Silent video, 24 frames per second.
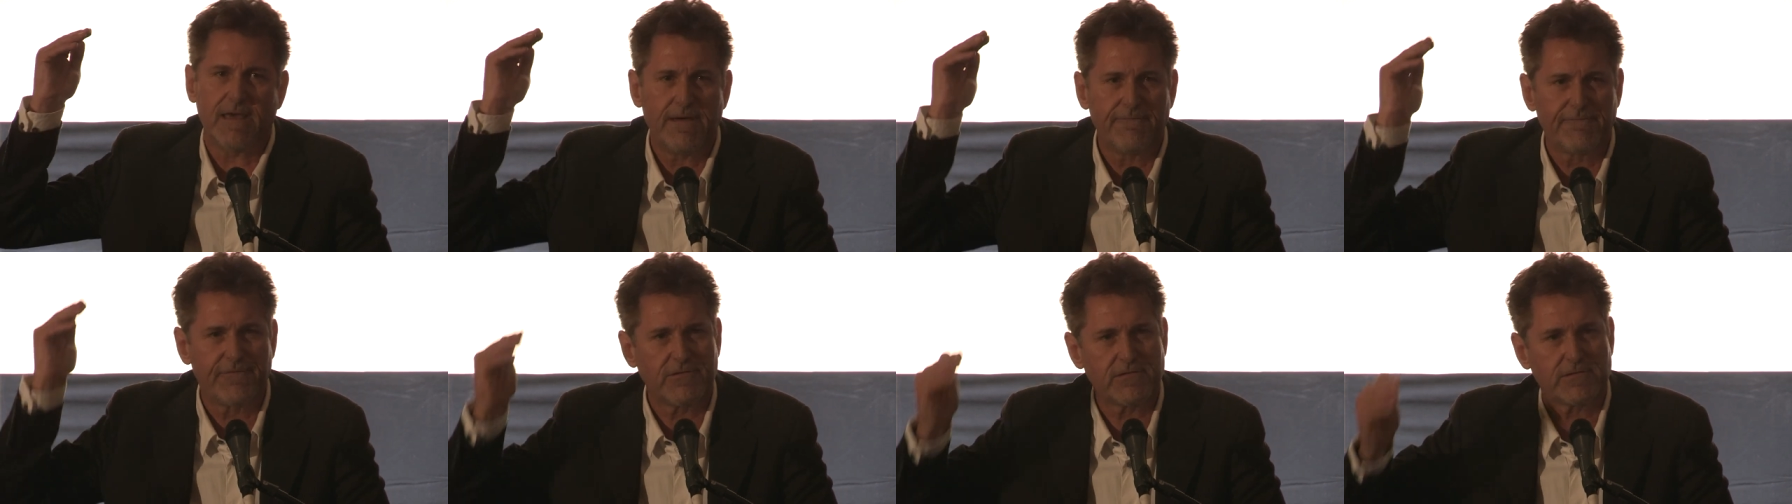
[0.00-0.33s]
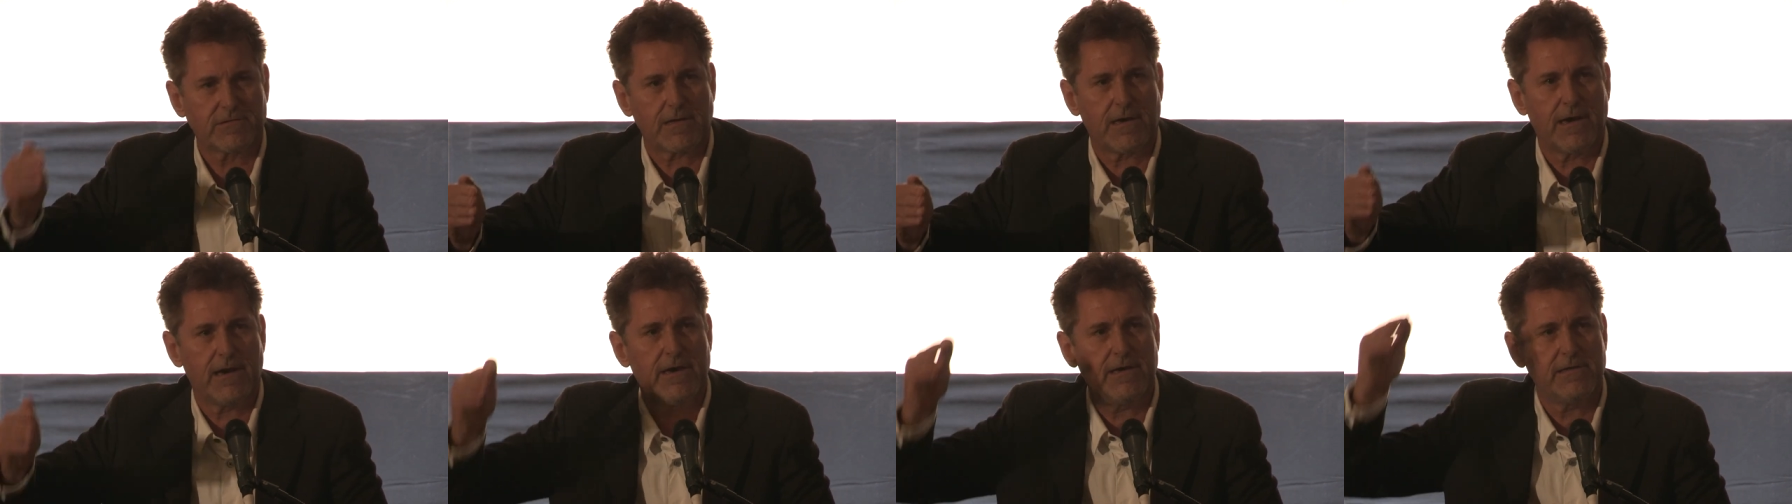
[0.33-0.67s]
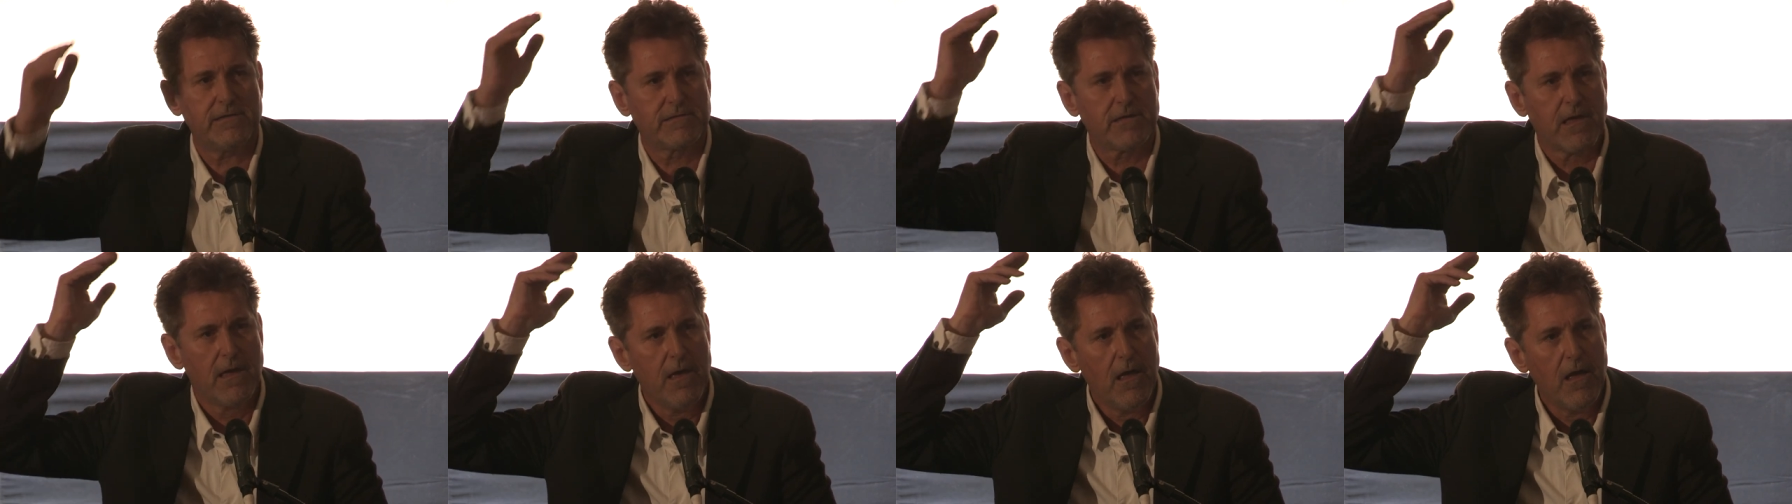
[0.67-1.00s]

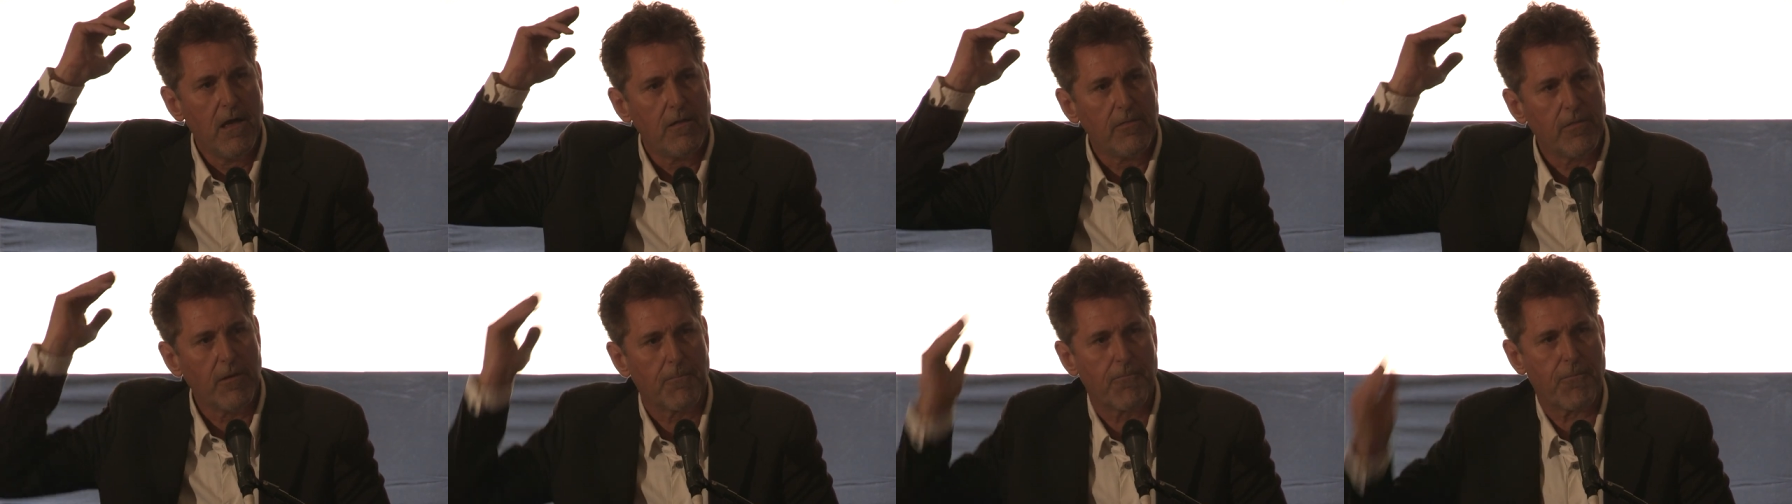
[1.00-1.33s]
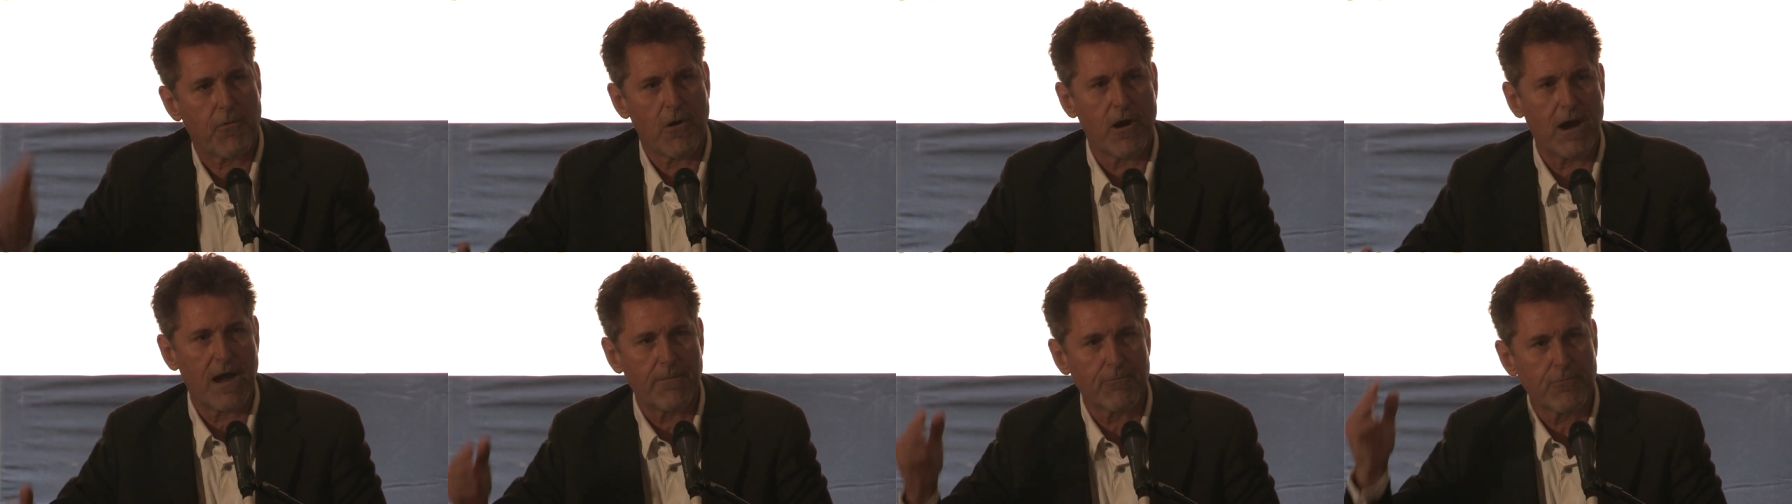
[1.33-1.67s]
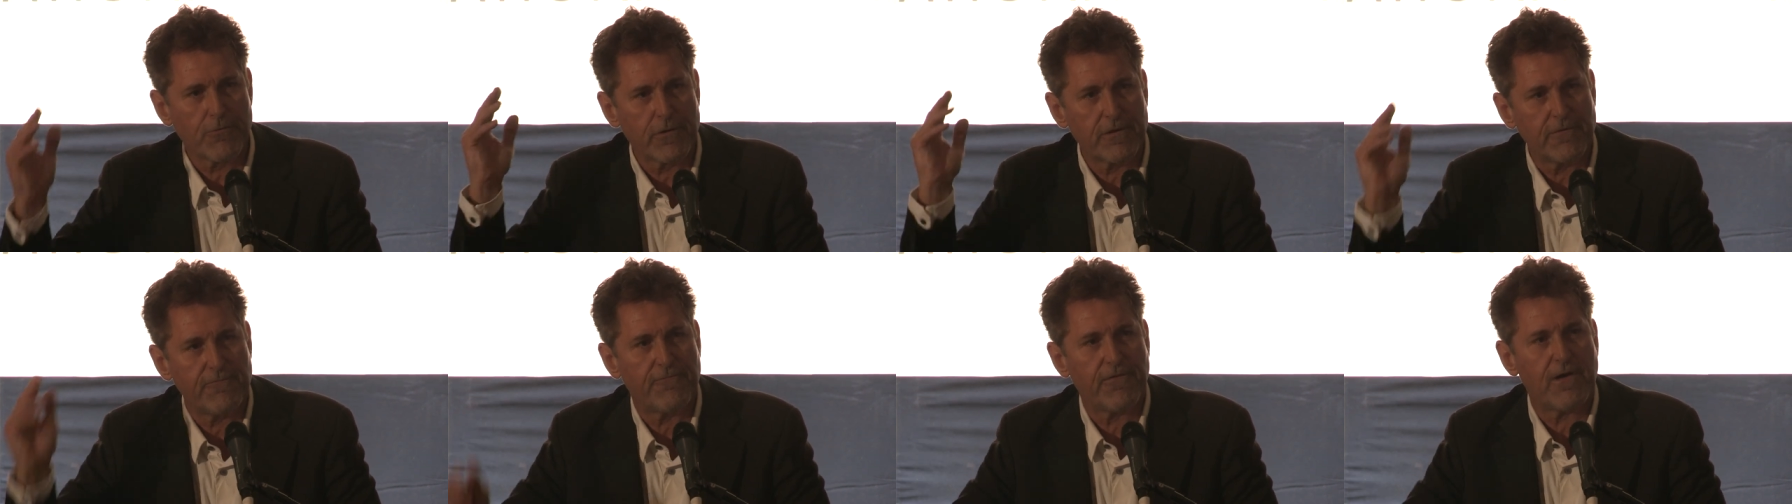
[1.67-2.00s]
emphasized the
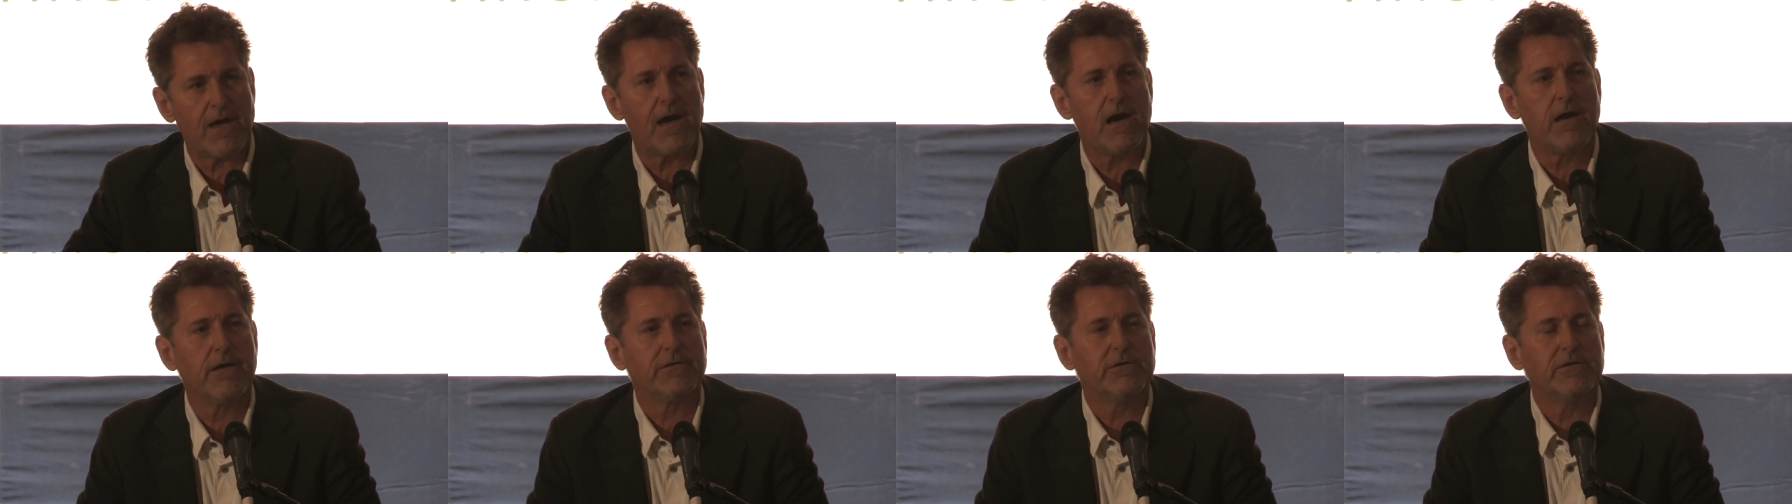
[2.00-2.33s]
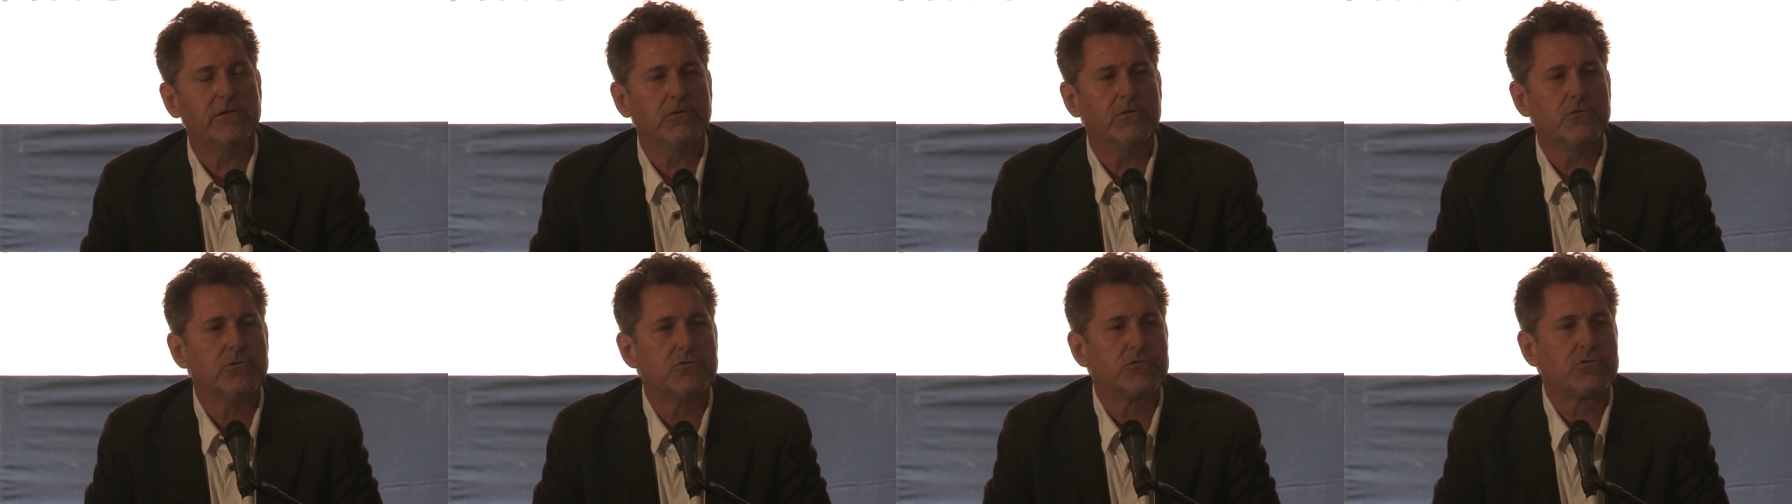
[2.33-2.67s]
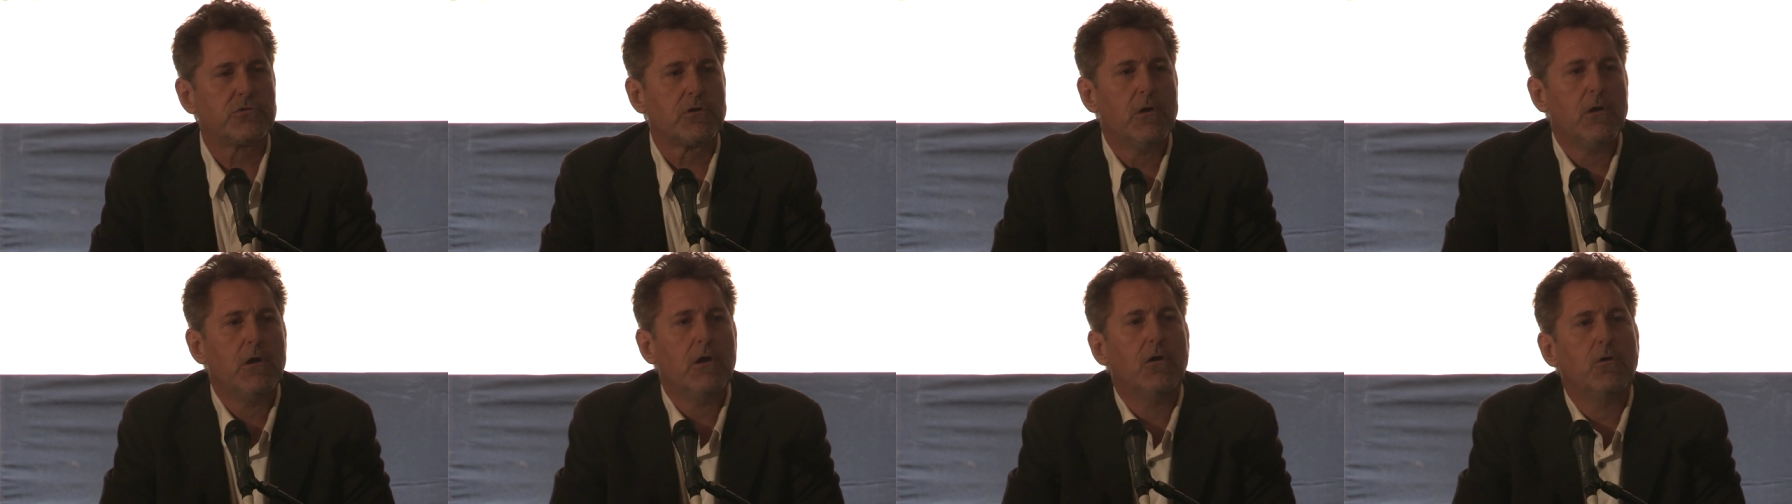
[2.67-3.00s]
primary
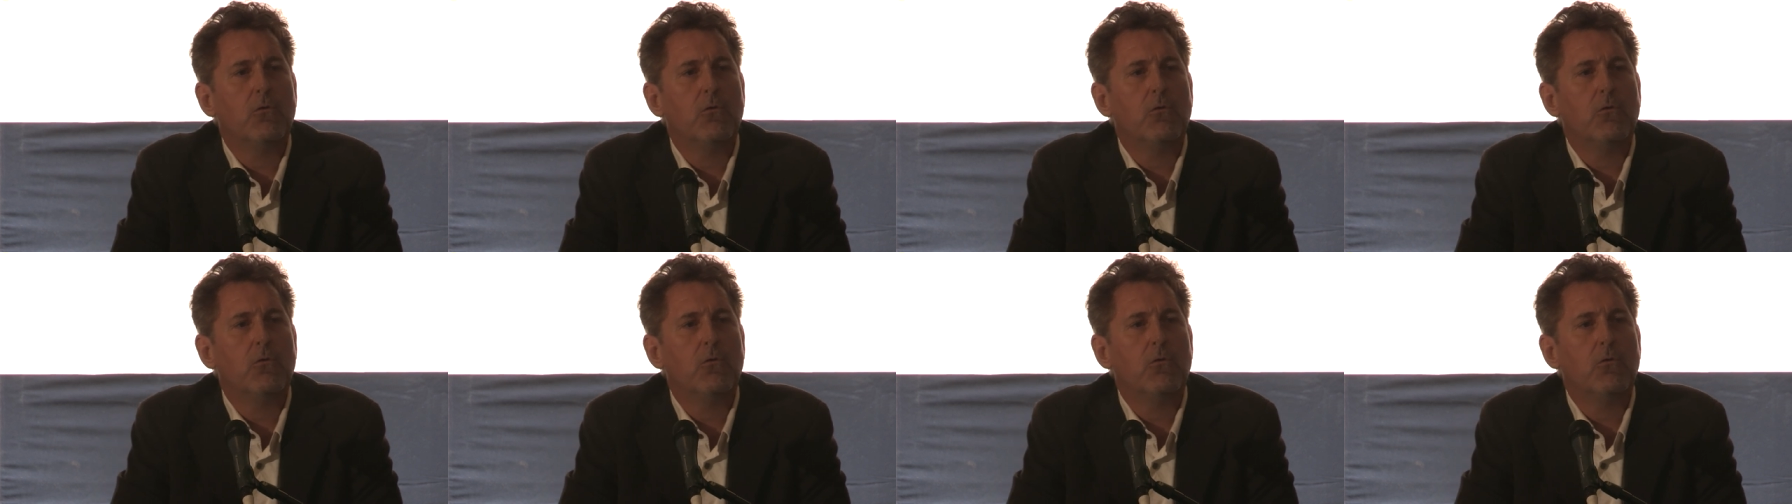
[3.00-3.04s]
values